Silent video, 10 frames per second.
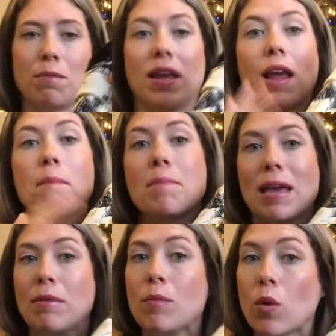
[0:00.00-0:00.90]
for me.
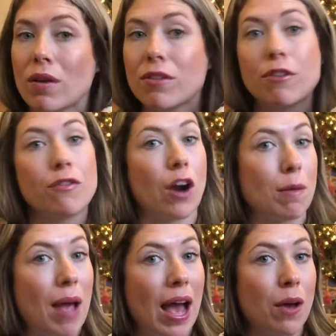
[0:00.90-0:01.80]
Maybe more of the
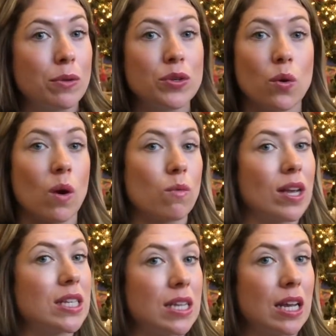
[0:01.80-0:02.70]
farmhouse or
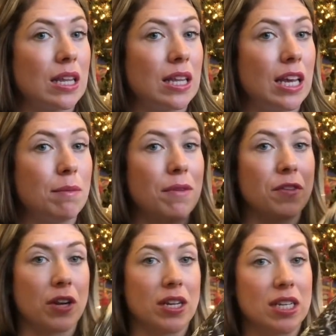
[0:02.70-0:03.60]
rustic theme.
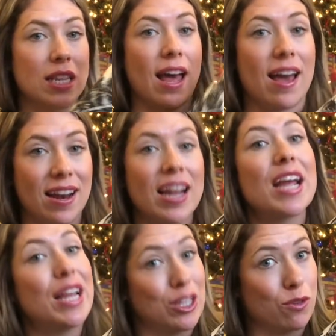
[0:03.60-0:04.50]
If you're into that,
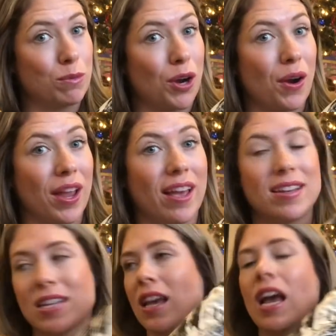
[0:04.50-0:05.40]
it's from
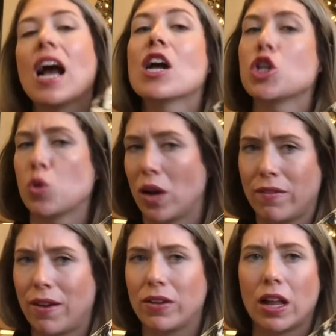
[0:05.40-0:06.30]
Target,
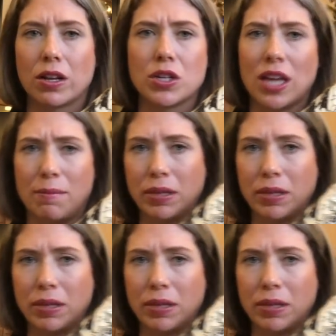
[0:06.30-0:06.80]
$25, I